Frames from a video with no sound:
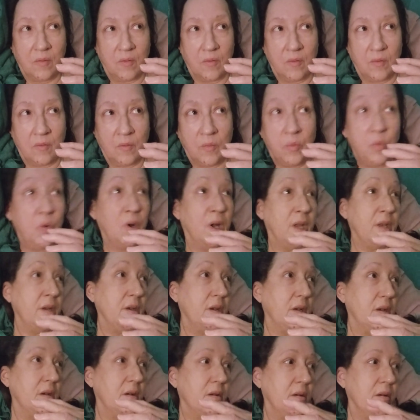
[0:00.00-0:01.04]
what
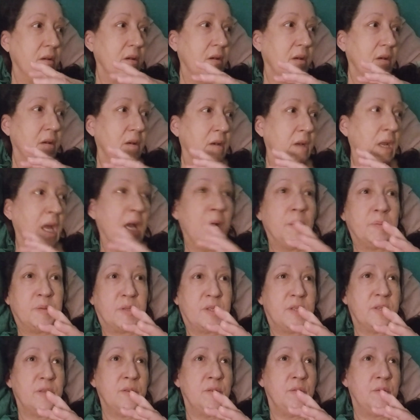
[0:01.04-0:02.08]

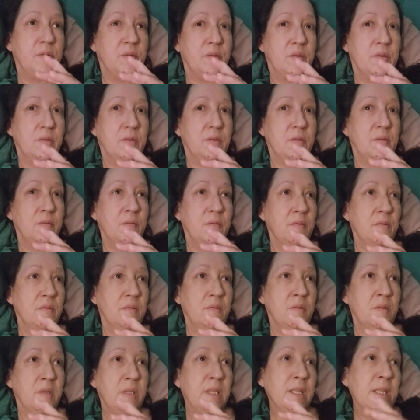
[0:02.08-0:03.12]
absolute
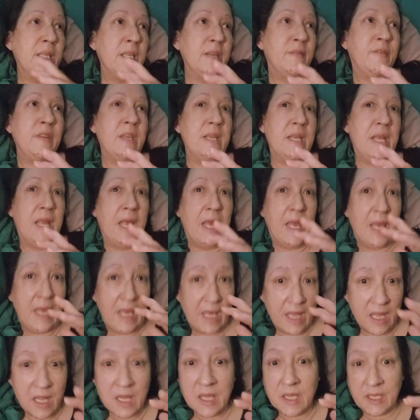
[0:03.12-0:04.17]
living
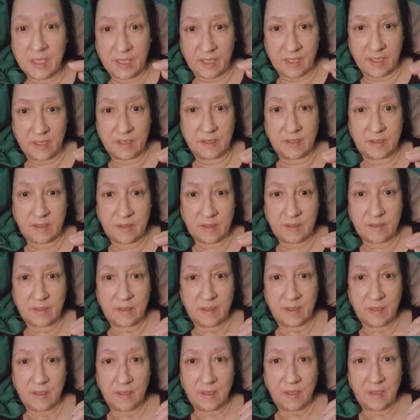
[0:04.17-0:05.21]
hell it is
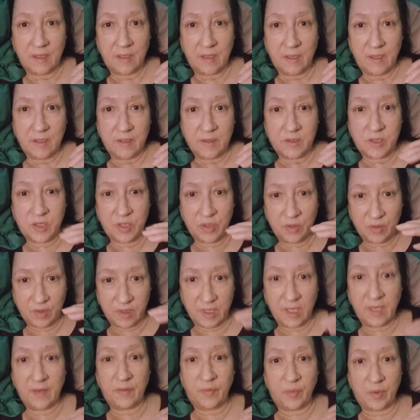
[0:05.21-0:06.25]
to
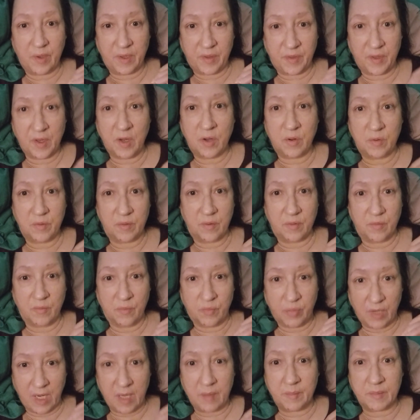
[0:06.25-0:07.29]
live without
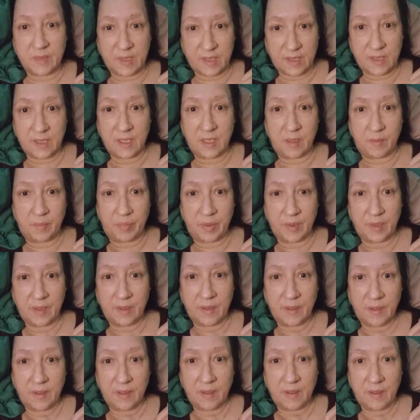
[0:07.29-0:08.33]
REM sleep.
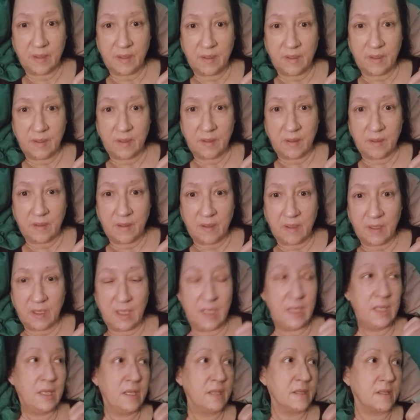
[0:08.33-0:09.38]

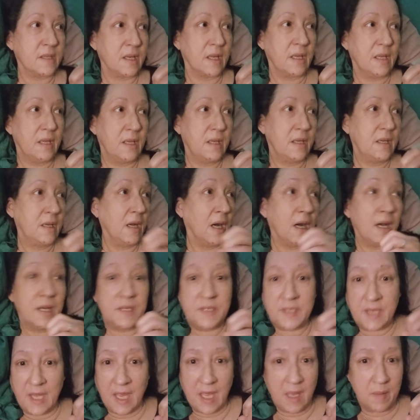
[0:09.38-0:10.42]
It is a
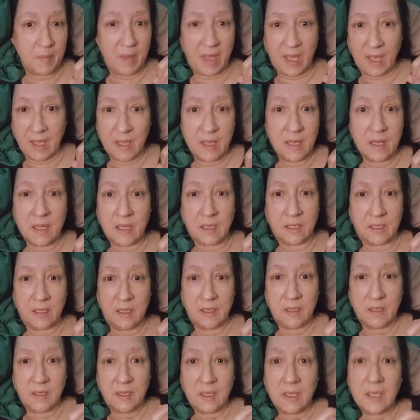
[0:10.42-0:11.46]
goddamn hell.
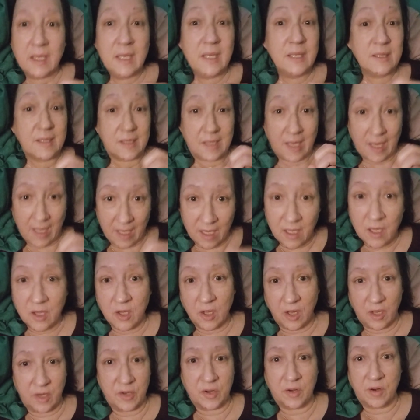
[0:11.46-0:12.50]
It's hell
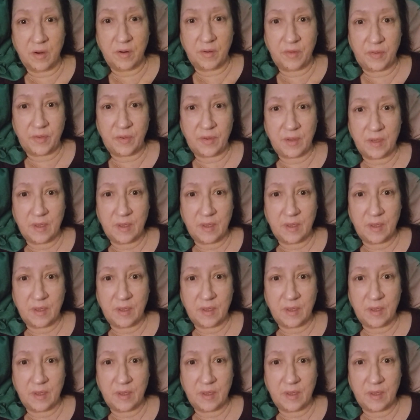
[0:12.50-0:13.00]
on earth.